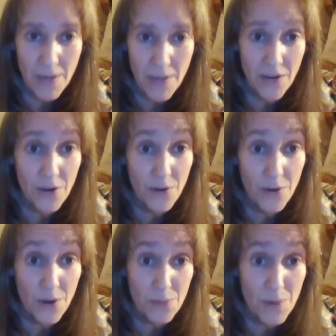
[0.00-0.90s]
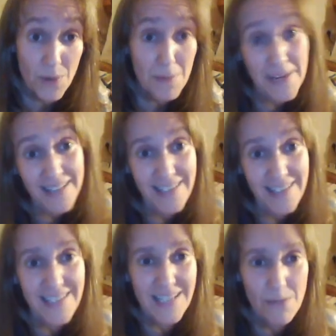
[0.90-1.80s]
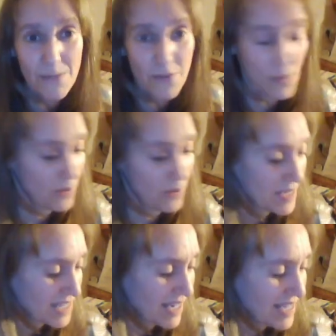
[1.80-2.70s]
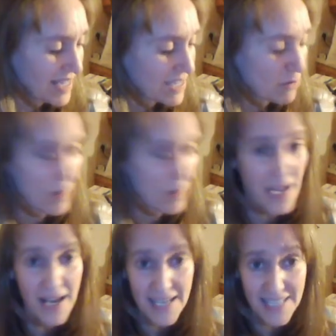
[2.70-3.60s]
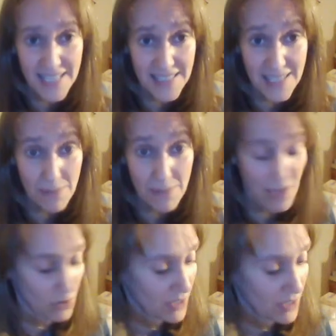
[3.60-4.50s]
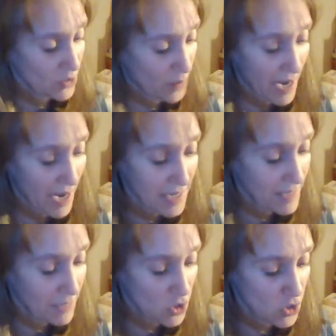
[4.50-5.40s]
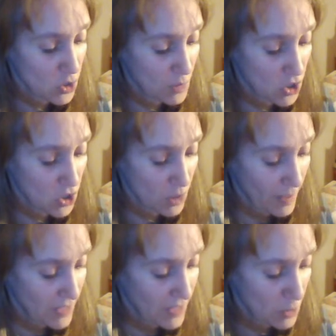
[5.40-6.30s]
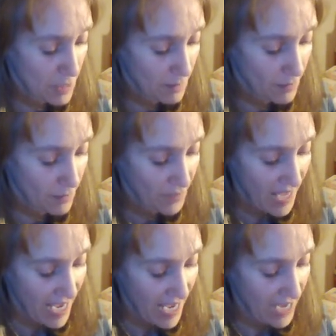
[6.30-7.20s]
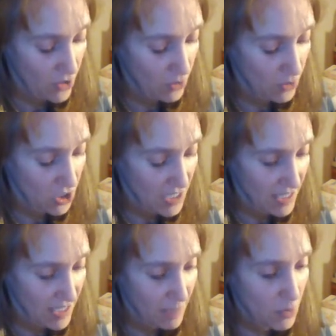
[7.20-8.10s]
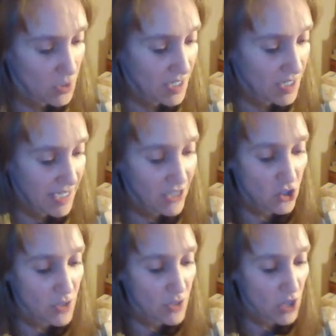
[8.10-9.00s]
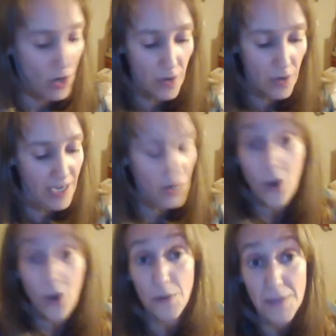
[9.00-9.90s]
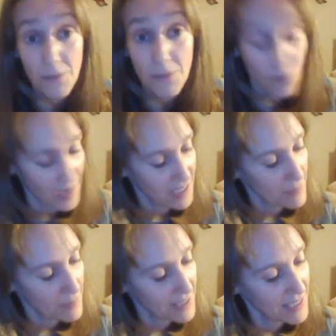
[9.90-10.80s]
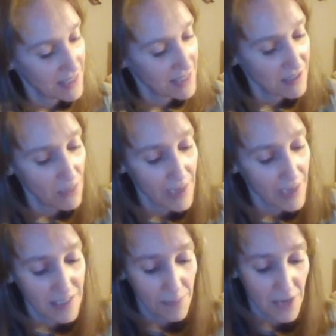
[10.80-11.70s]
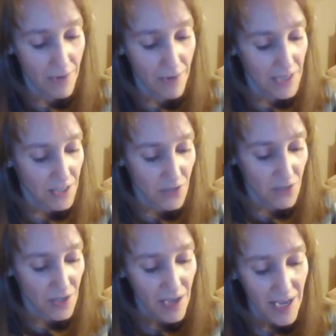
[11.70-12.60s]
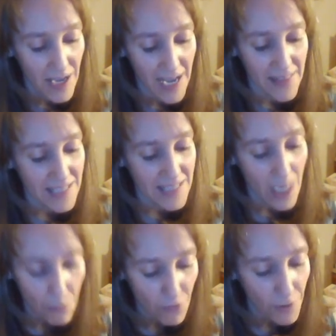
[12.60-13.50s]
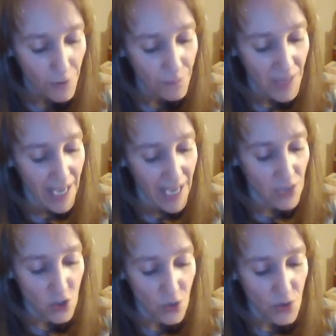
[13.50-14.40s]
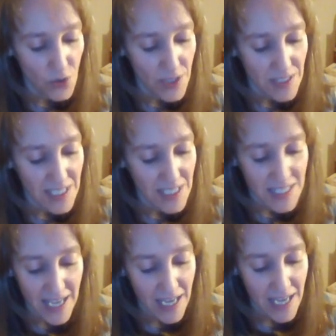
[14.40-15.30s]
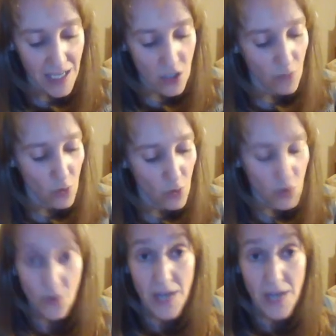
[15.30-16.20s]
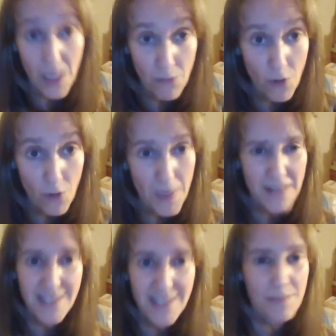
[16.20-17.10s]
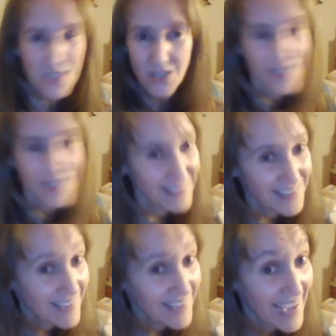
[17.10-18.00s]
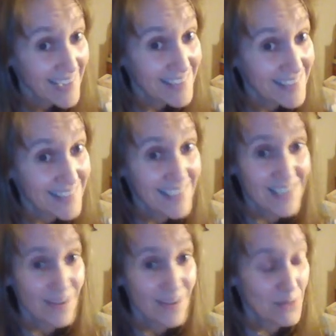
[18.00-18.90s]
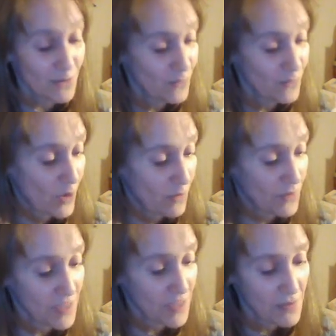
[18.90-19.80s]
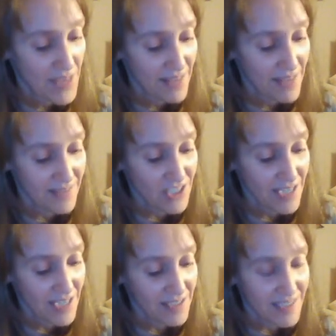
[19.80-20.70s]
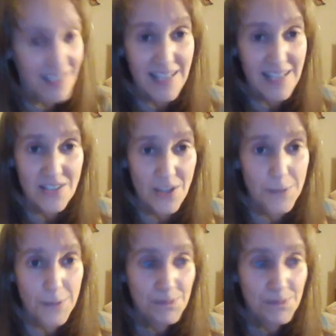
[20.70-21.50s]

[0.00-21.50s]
you know you've got a problem. And I think he's come from nowhere. Suddenly he's everywhere. I say the same thing with Russell Brand. I mean I'm just suspicious about these people, and no one should take that personally. Each to his own. I know a lot of people find he makes sense and he wakes up their relatives, and and that's helpful. And certain things he's saying is of course course, very helpful, but I think a bit too little too late in terms of, of, of some of the other agendas, isn't that so?